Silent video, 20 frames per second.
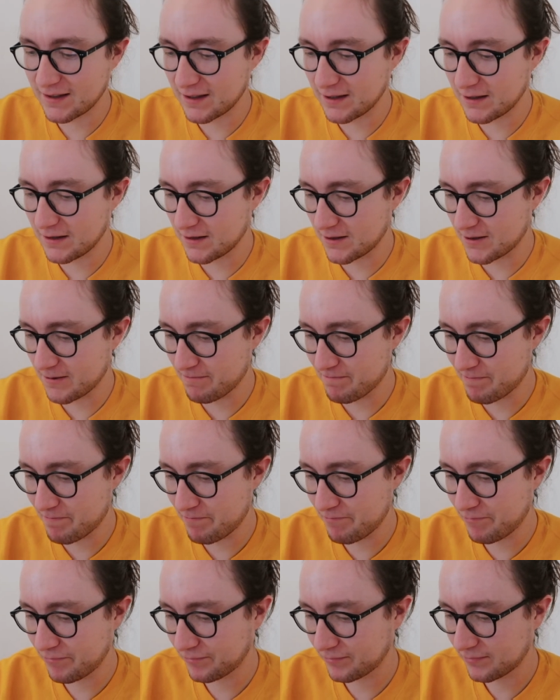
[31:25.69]
Um,
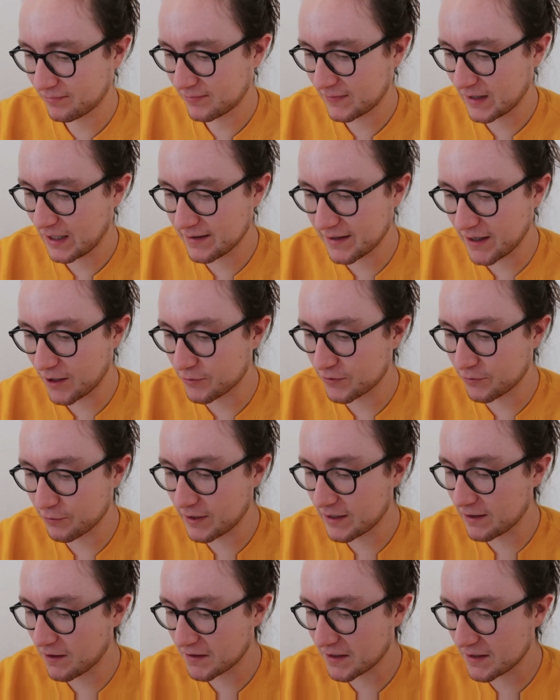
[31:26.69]
yeah, I was
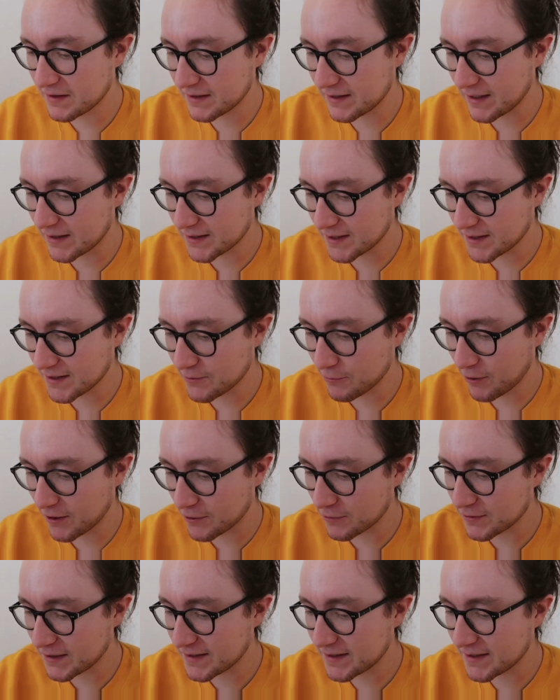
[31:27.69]
really lucky to get to see what I
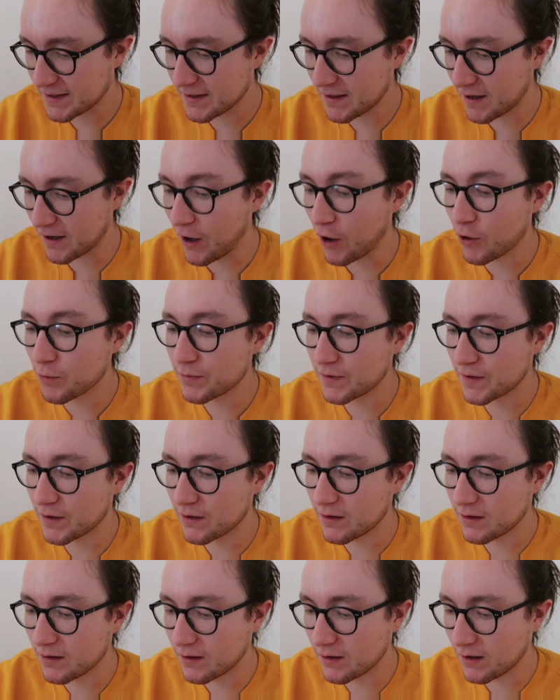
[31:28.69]
got to see. I hope
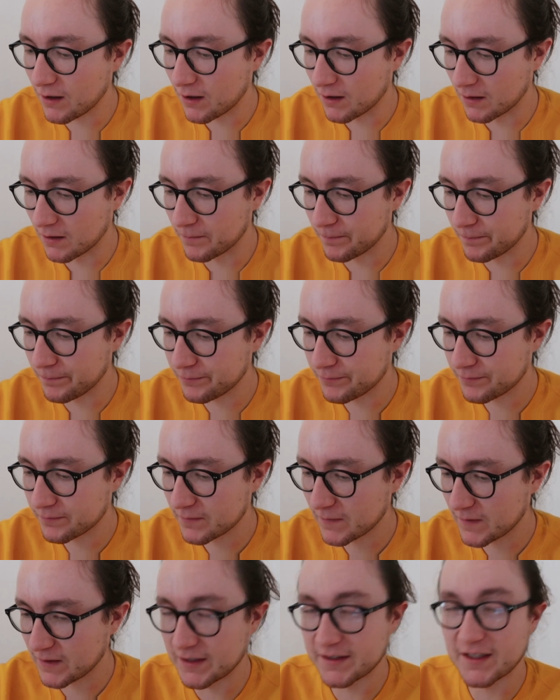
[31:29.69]
that um,
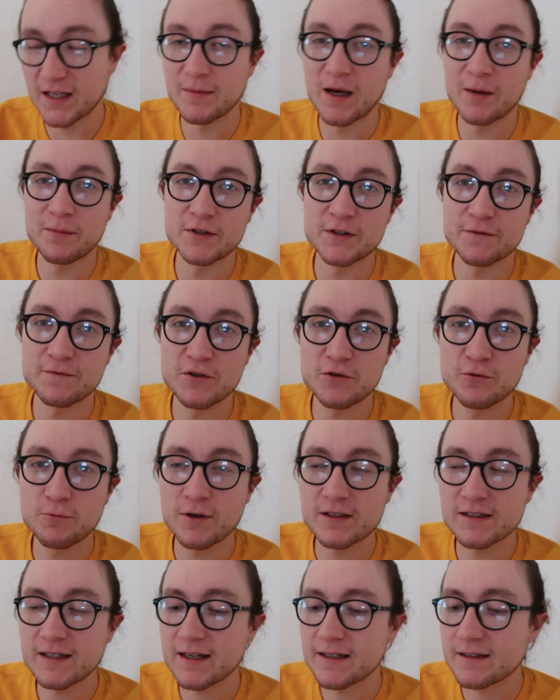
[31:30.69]
the same happens for you
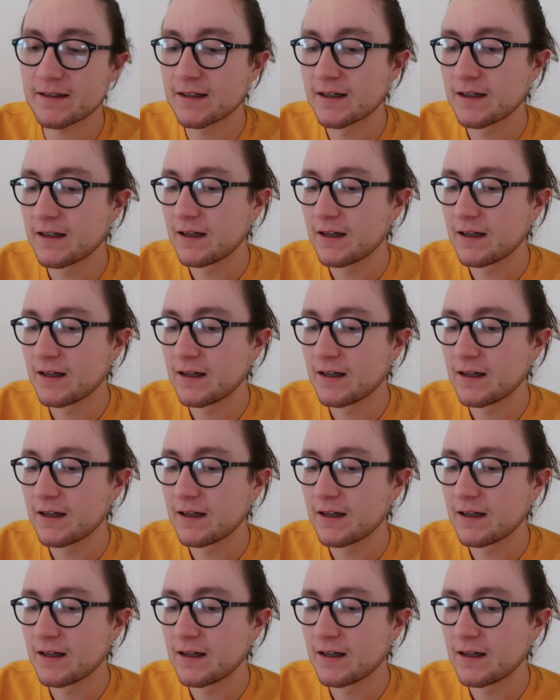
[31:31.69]
one day.